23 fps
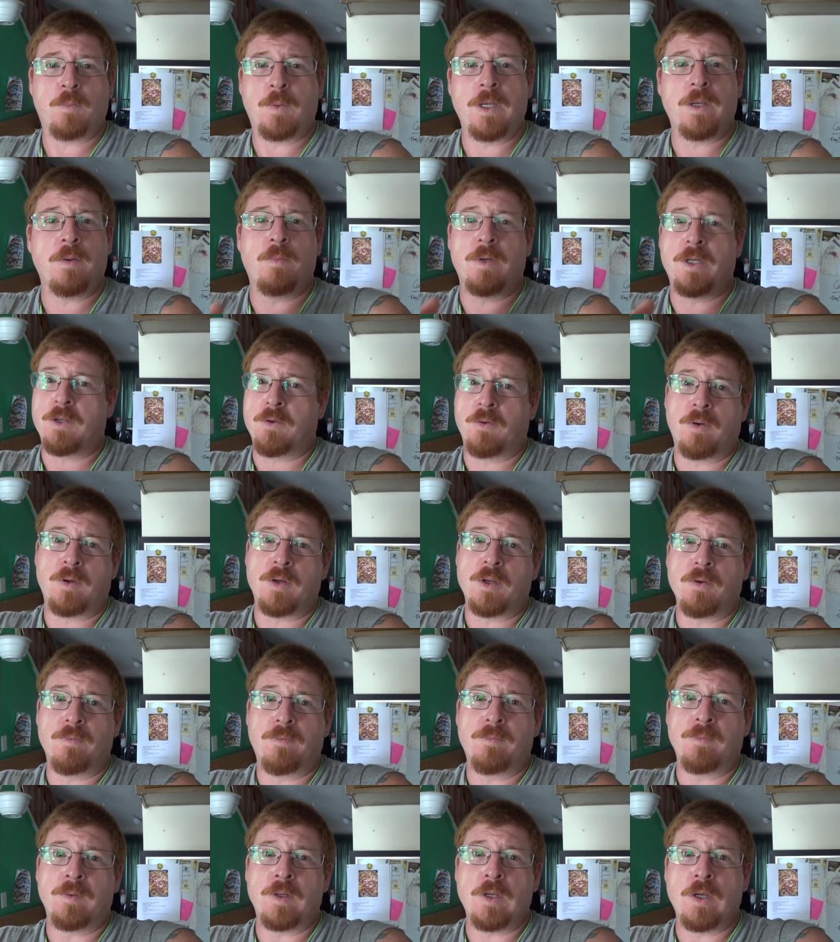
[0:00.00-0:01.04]
we do a
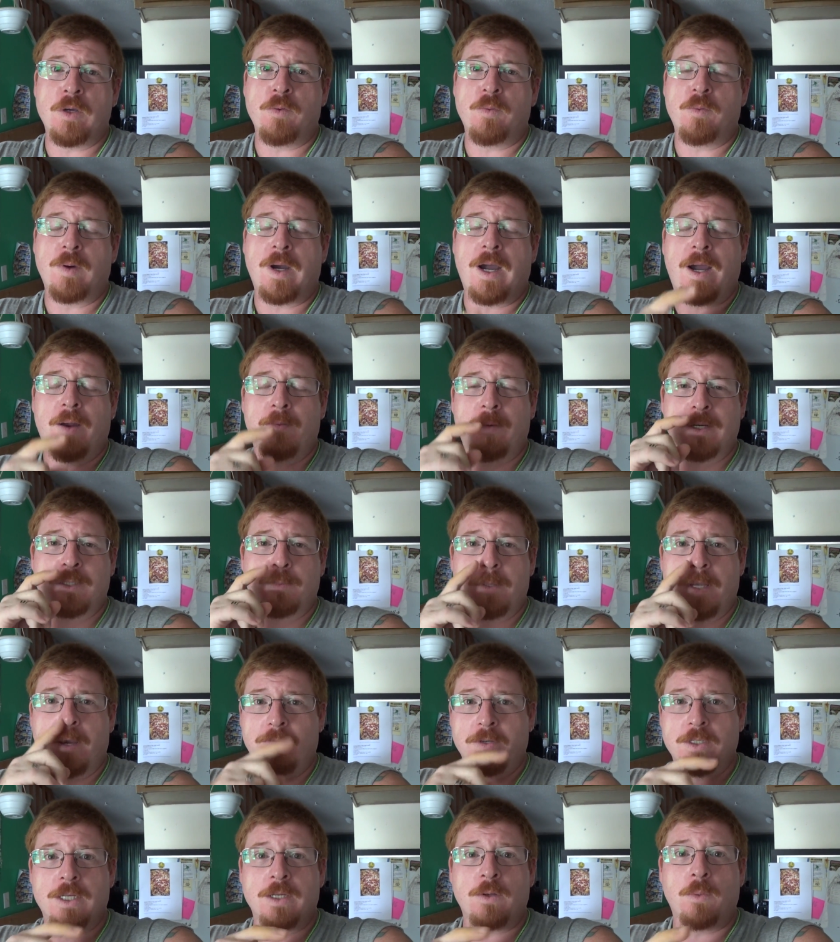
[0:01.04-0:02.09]
new
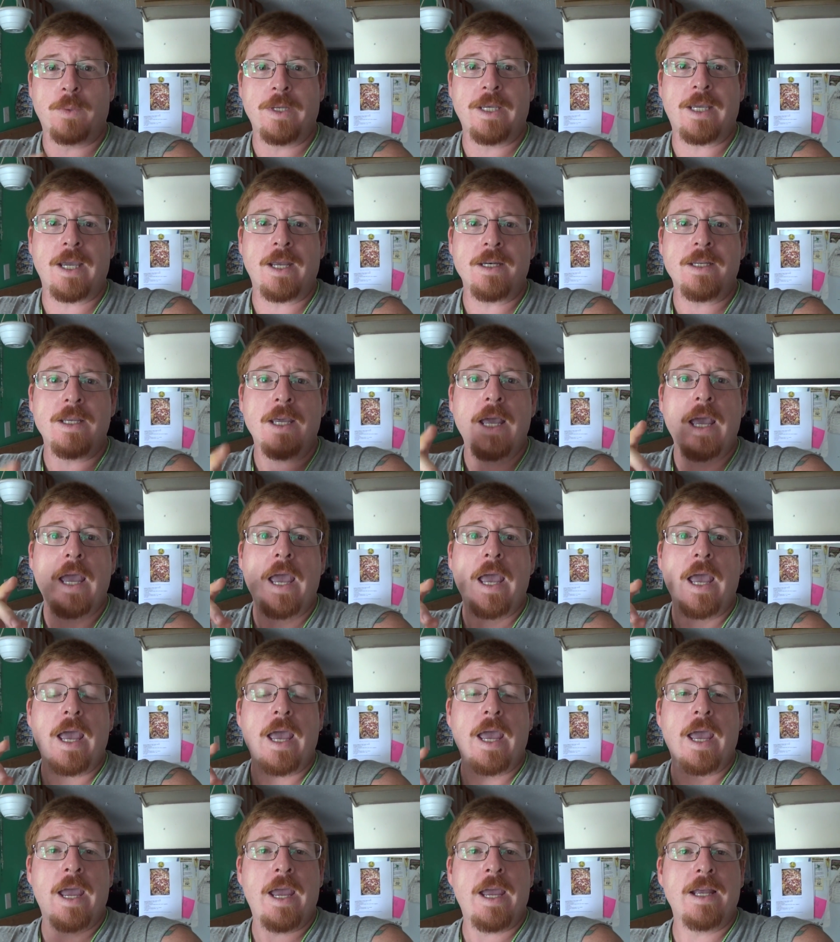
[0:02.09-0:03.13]
recipe every single weekend,
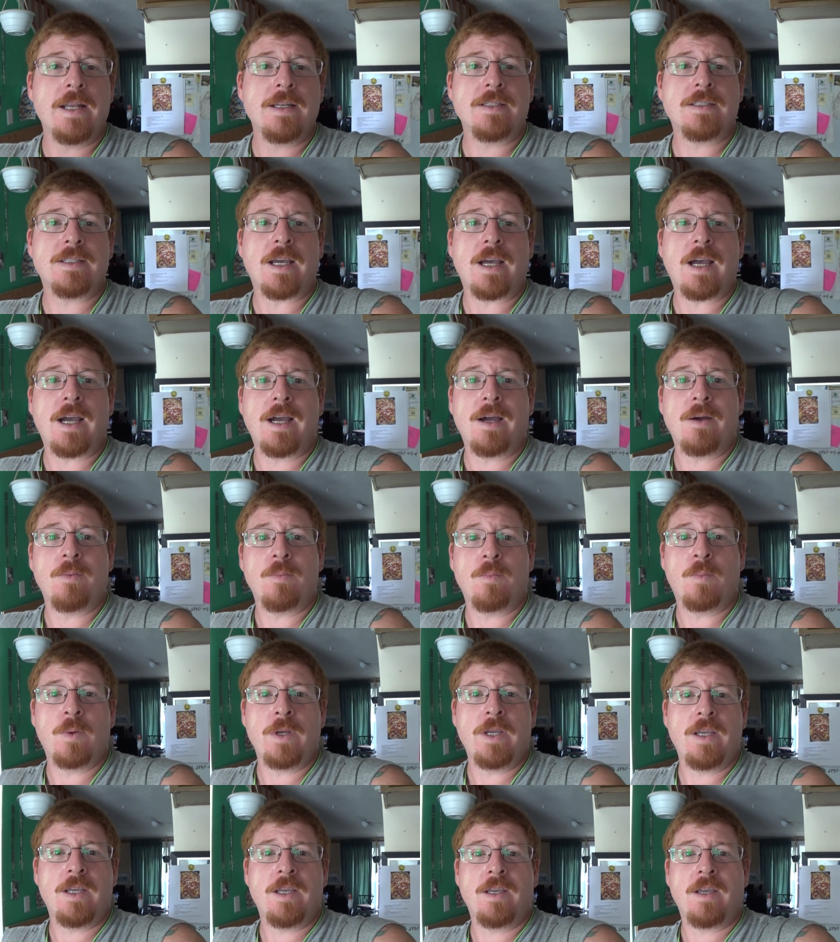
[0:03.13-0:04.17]
and
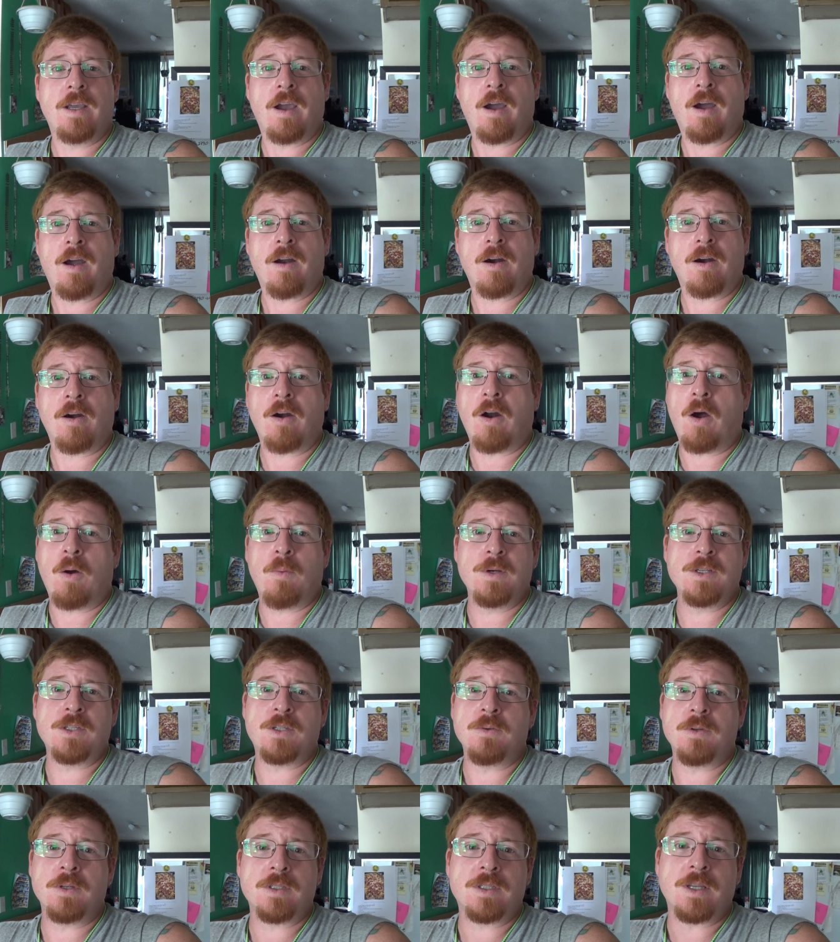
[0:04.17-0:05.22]
we are
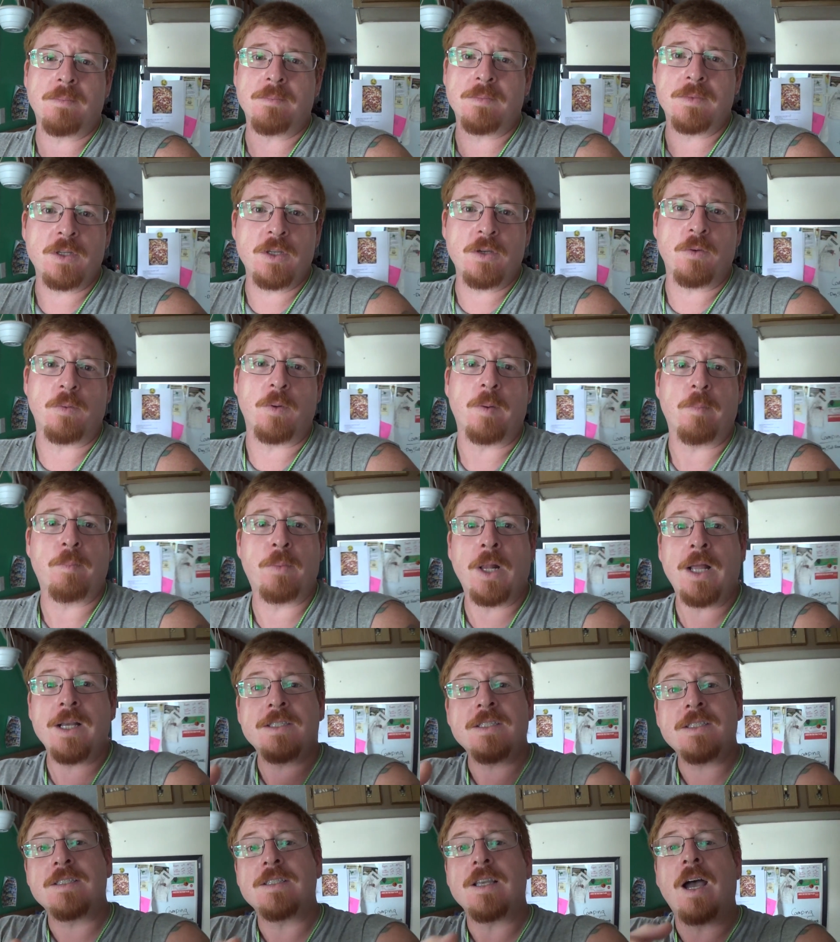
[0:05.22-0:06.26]
always doing something new.
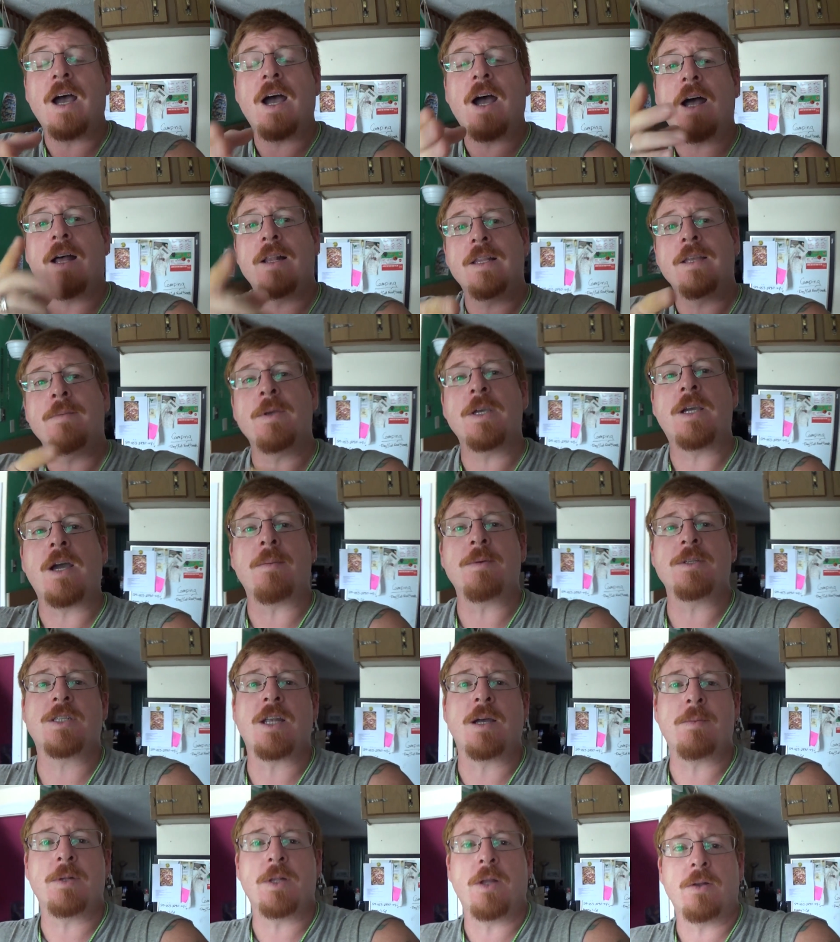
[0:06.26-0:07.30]
Plus, leave me
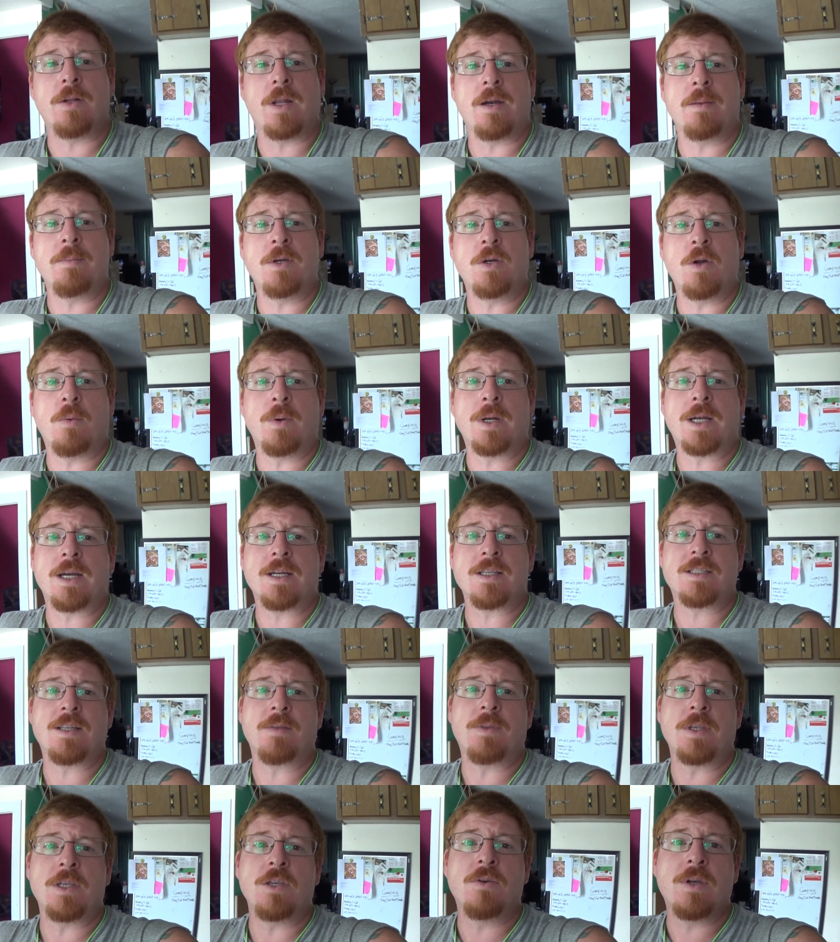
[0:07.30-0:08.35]
comments down below letting me know what kind of
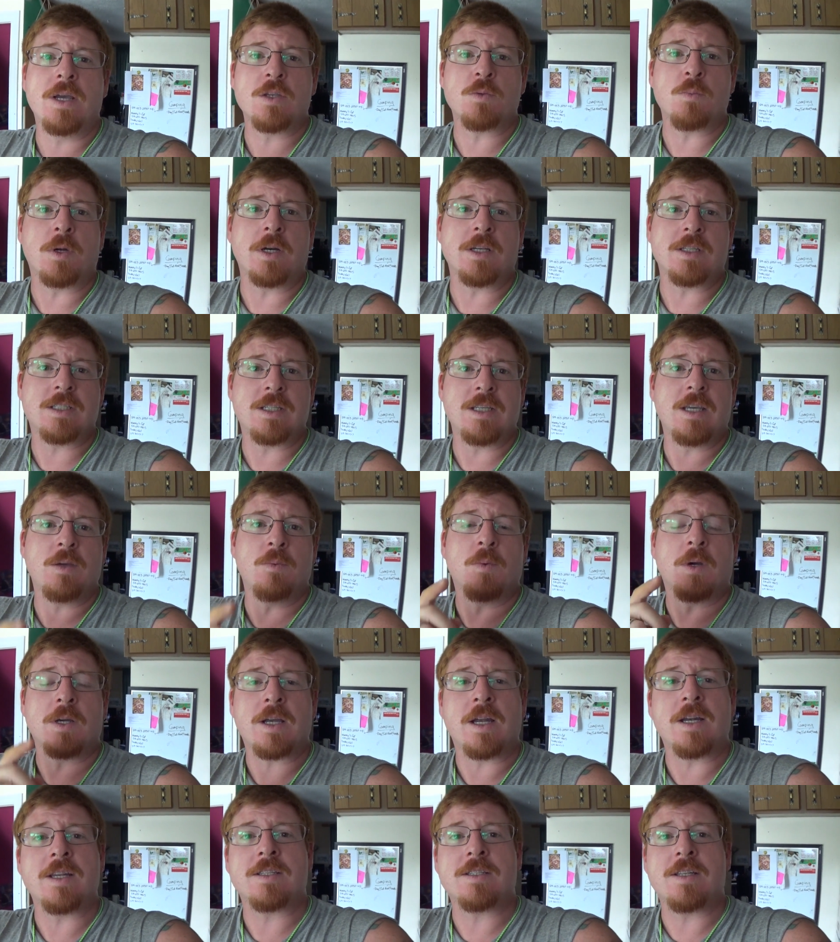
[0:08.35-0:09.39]
stuff that you guys want to see, and
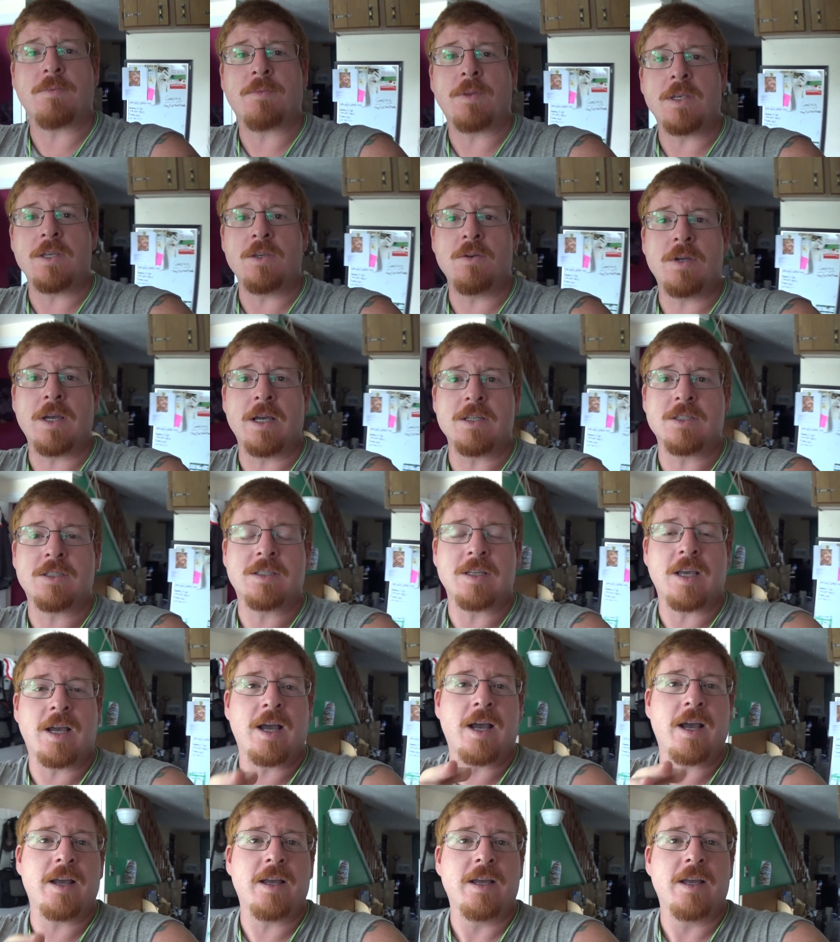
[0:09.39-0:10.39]
what kind of stuff that you guys,